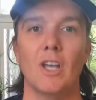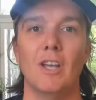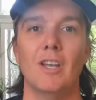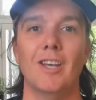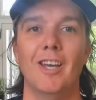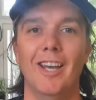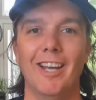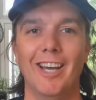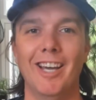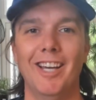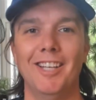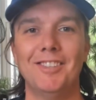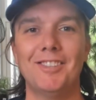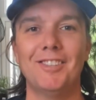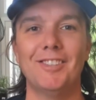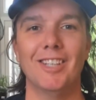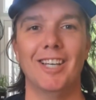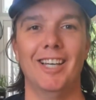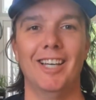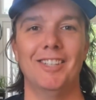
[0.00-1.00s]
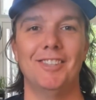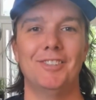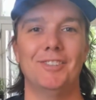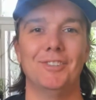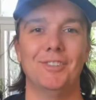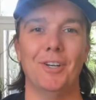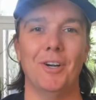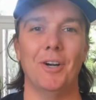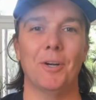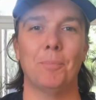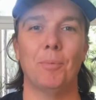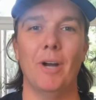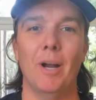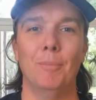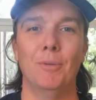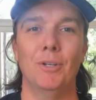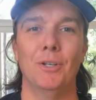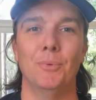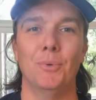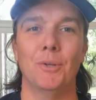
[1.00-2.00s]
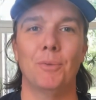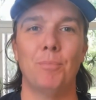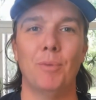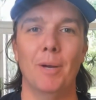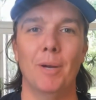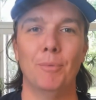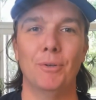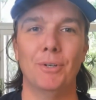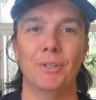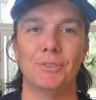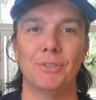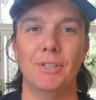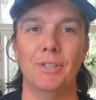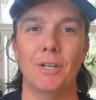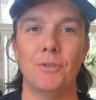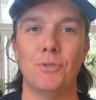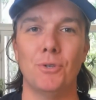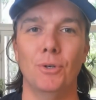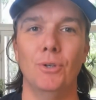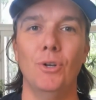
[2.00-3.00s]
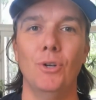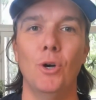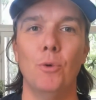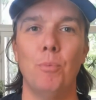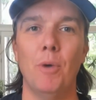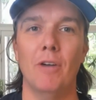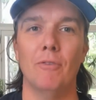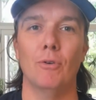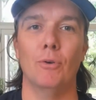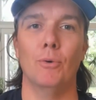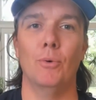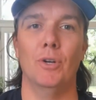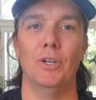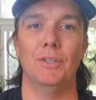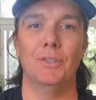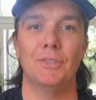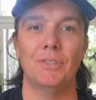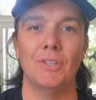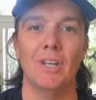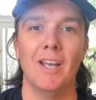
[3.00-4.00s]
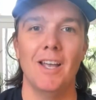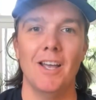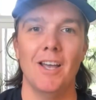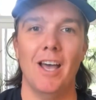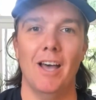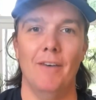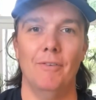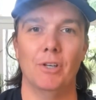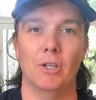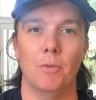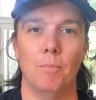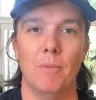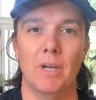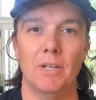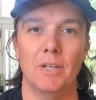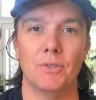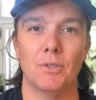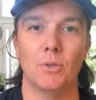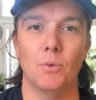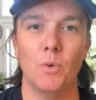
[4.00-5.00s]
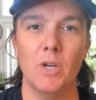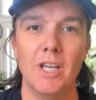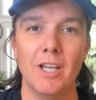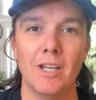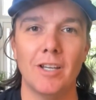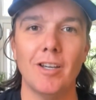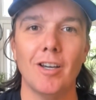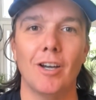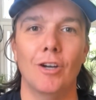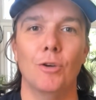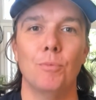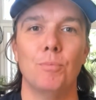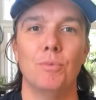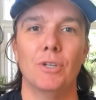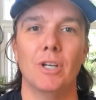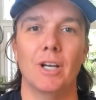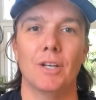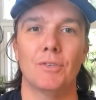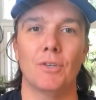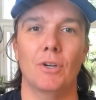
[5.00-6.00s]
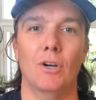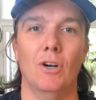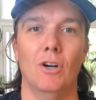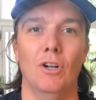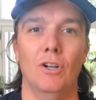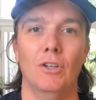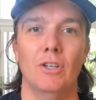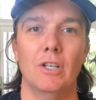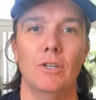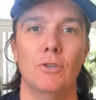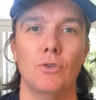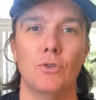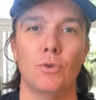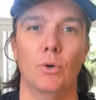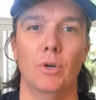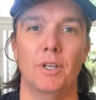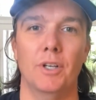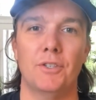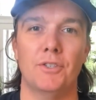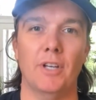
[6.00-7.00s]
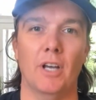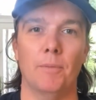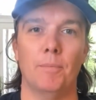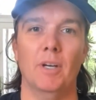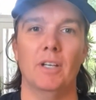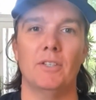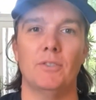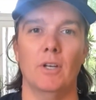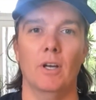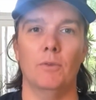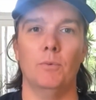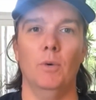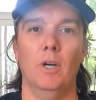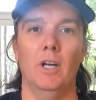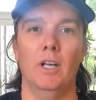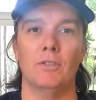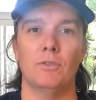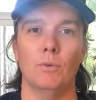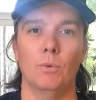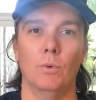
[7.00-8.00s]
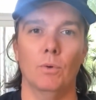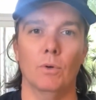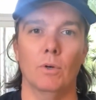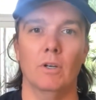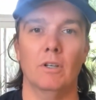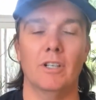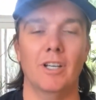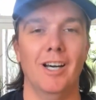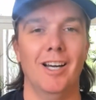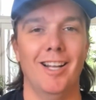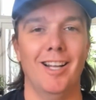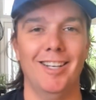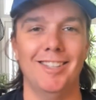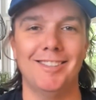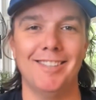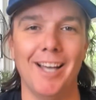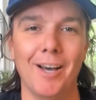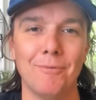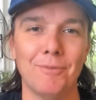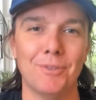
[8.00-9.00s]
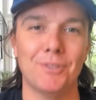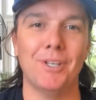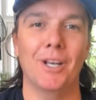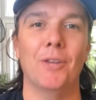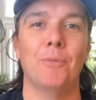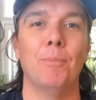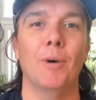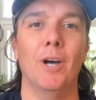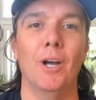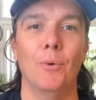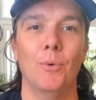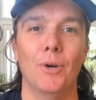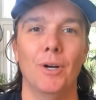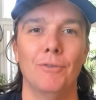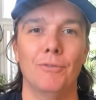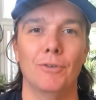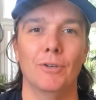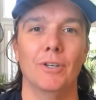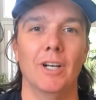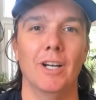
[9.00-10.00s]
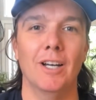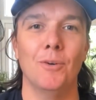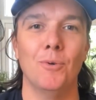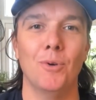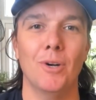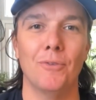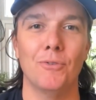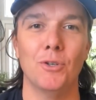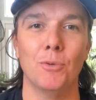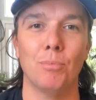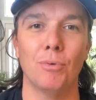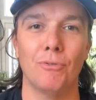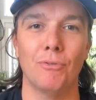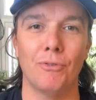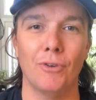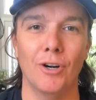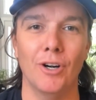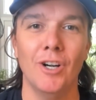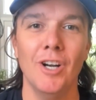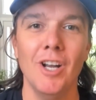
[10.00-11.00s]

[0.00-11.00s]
Hey guys, this is Eric Bramlett with Bramlett Residential. Hope everyone is having an amazing week. I hope you guys all enjoyed South by Southwest or got out of town for South by, whatever you prefer.